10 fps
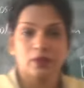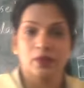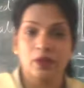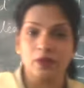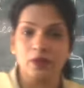
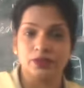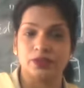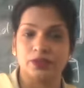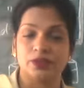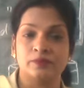closed
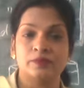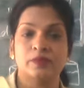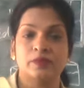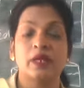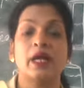system,
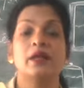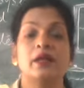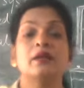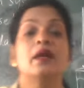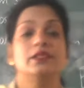and
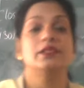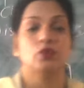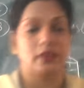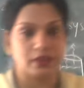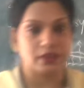
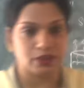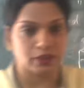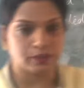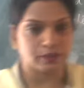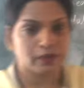isolated
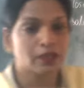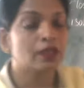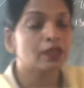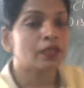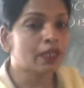system.
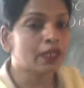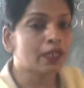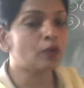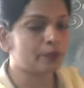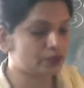In
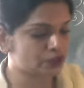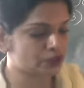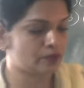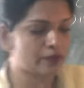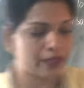open
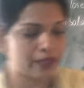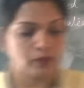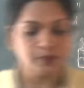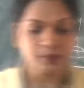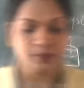system, write
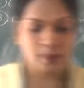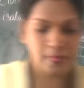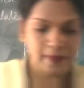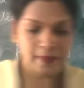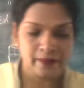down,
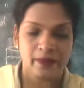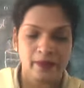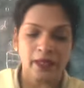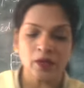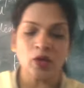
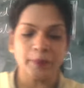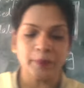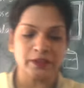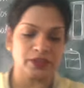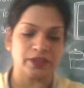in
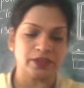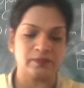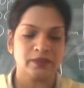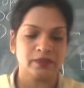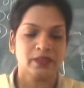open
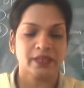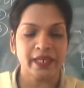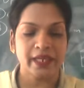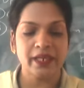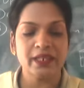system,
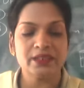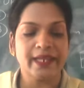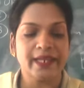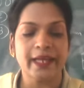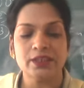there is
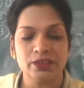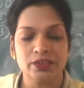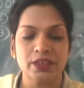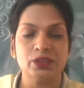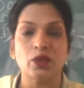
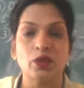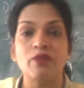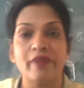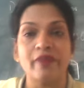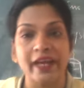exchange
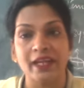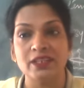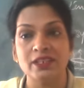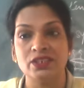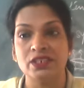of
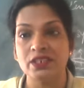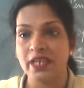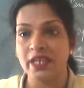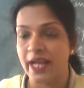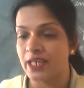energy
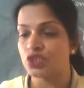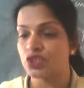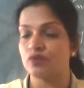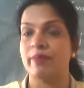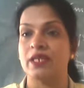and
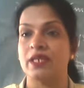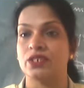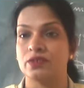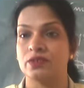matter.